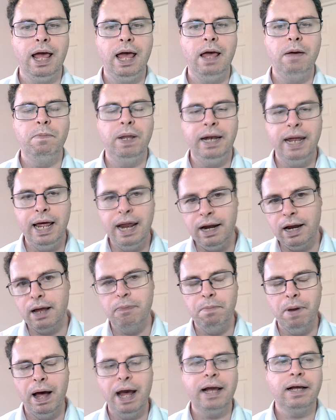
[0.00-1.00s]
and then came
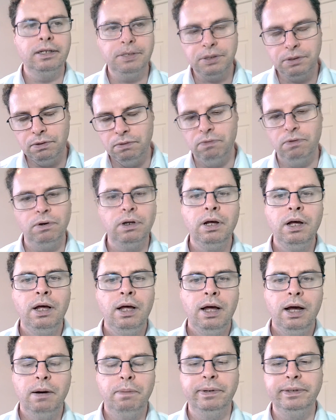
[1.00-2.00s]
back and scored a
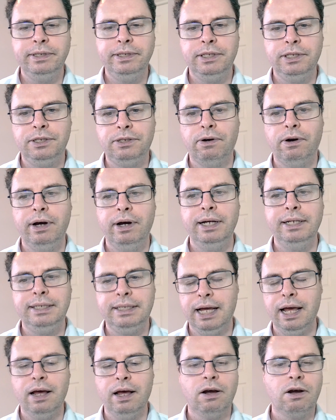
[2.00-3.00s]
bunch of tries to get
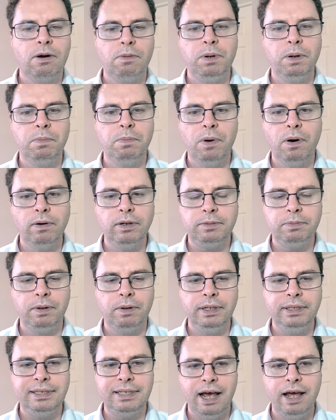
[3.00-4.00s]
a couple of bonus points
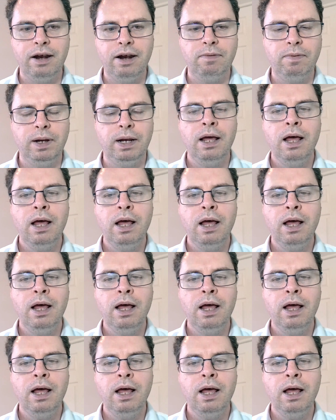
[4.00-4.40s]
out of it.